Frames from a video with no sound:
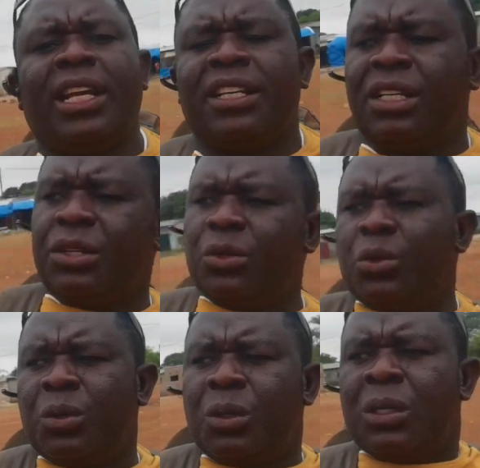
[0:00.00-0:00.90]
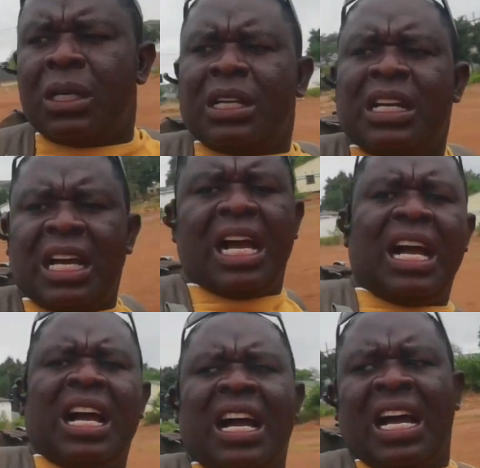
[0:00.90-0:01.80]
you,
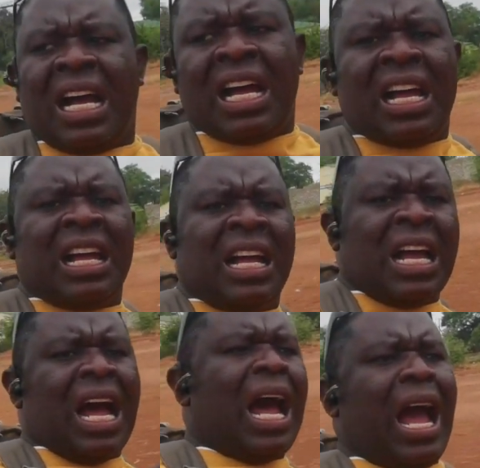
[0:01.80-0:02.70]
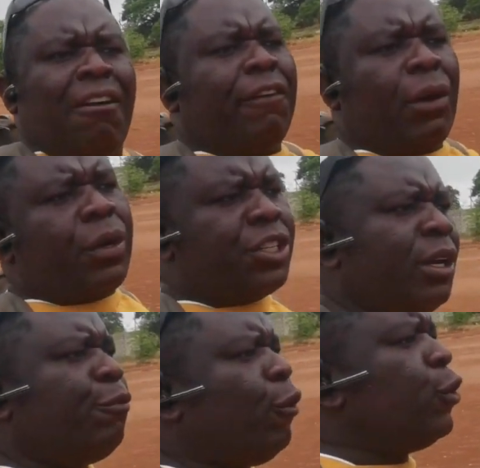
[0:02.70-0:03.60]
uh, I have a question for
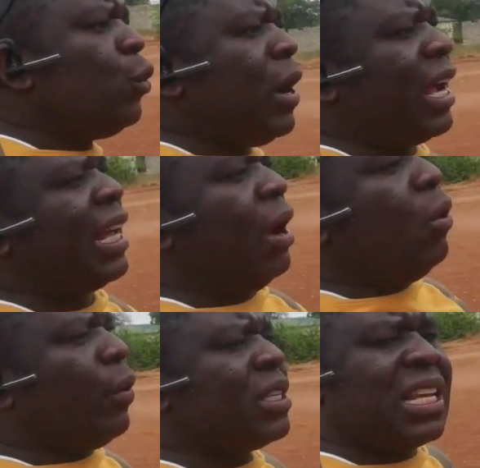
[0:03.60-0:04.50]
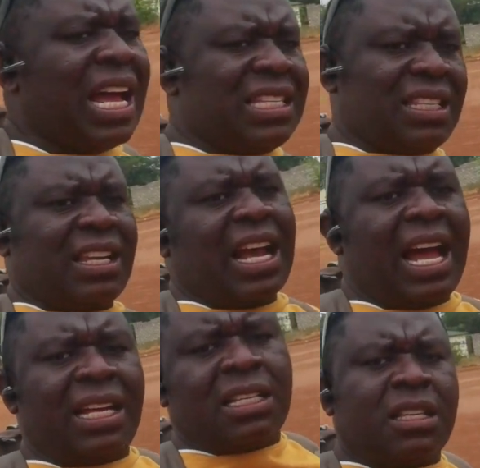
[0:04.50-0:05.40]
you, like I always ask
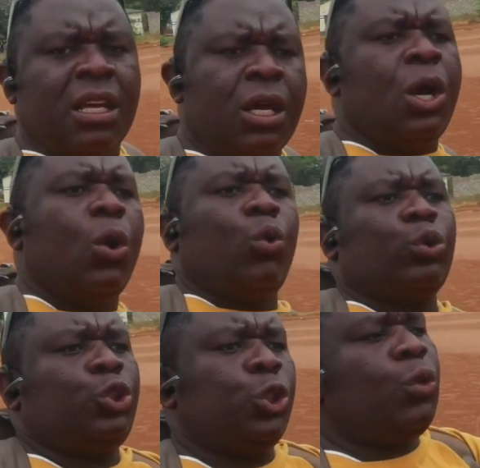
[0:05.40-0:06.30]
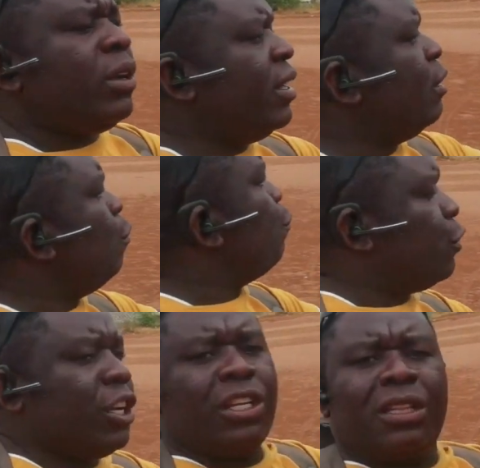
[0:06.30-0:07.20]
guys, would you live
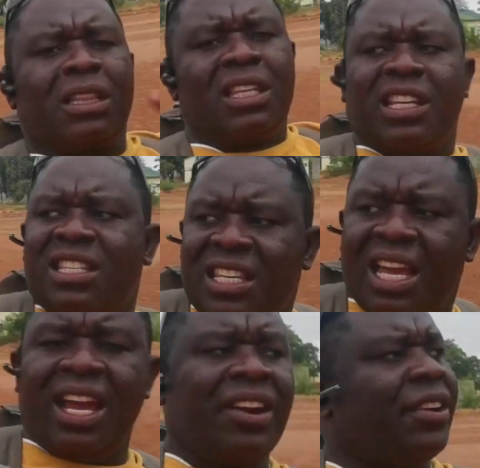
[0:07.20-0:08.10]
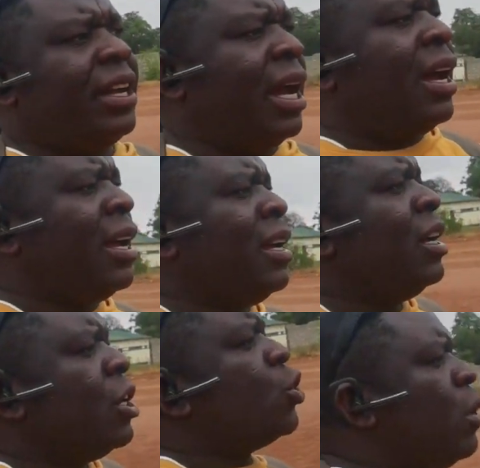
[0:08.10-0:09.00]
in this area? So
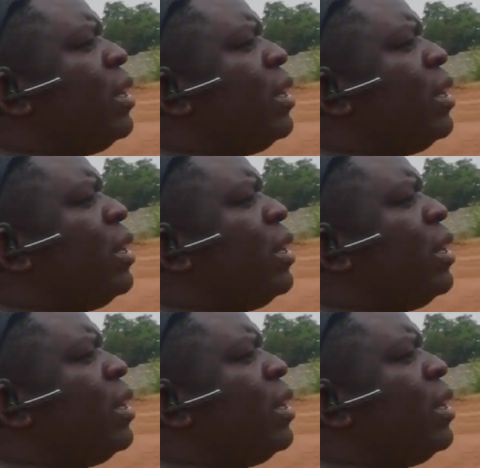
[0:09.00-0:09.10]
there's